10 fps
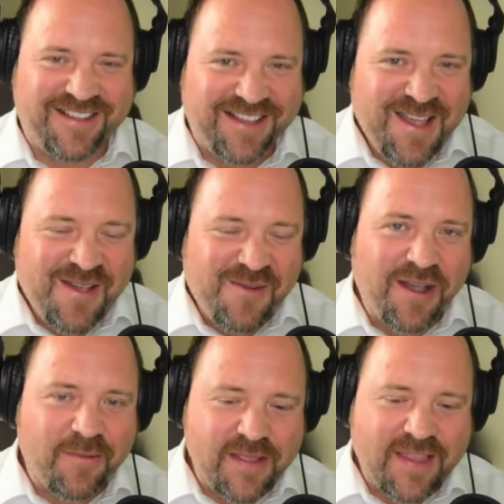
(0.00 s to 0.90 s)
working
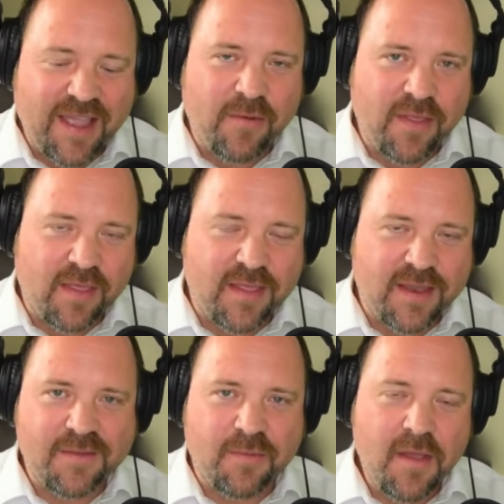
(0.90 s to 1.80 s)
with other data
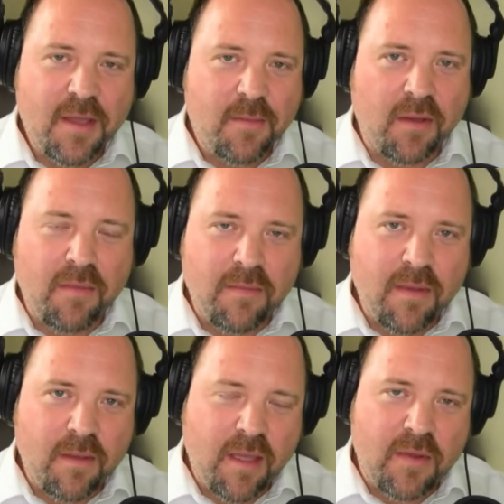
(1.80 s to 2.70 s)
people. But
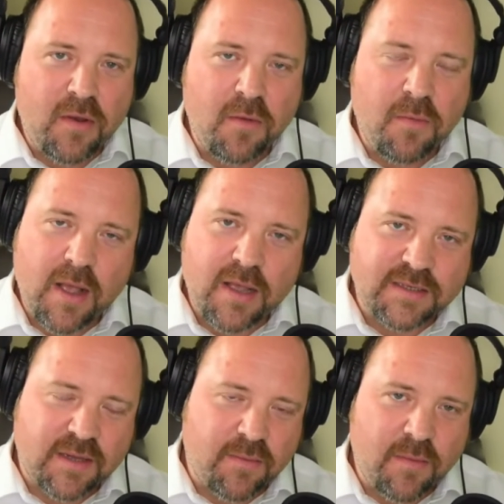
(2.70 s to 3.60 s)
maybe in your past, I
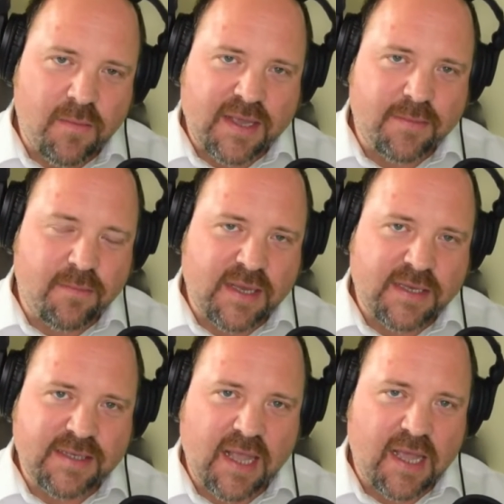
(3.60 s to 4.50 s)
mean, because
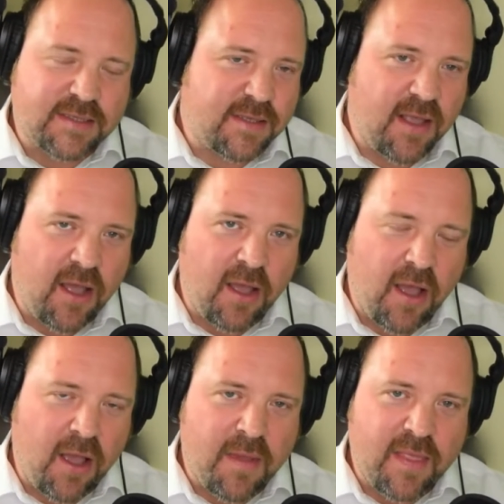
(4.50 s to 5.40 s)
that's
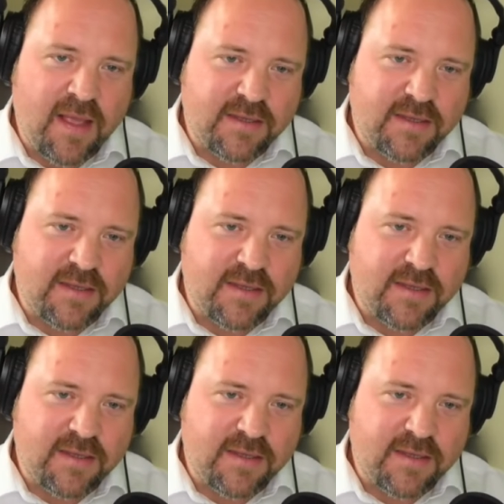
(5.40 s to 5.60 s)
I'm in that